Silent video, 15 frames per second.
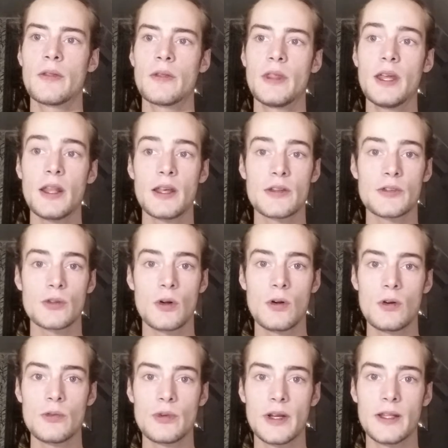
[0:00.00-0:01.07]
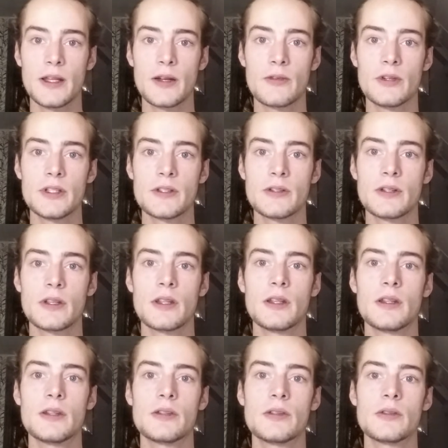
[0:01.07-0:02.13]
that has already arisen
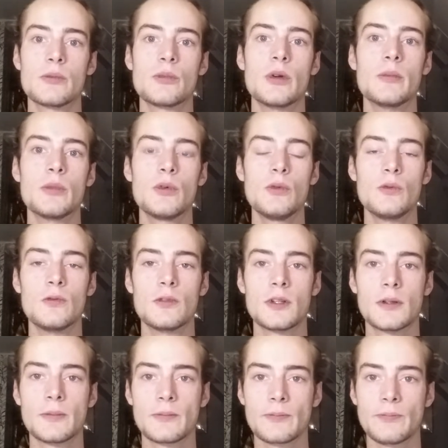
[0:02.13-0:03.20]
is removed.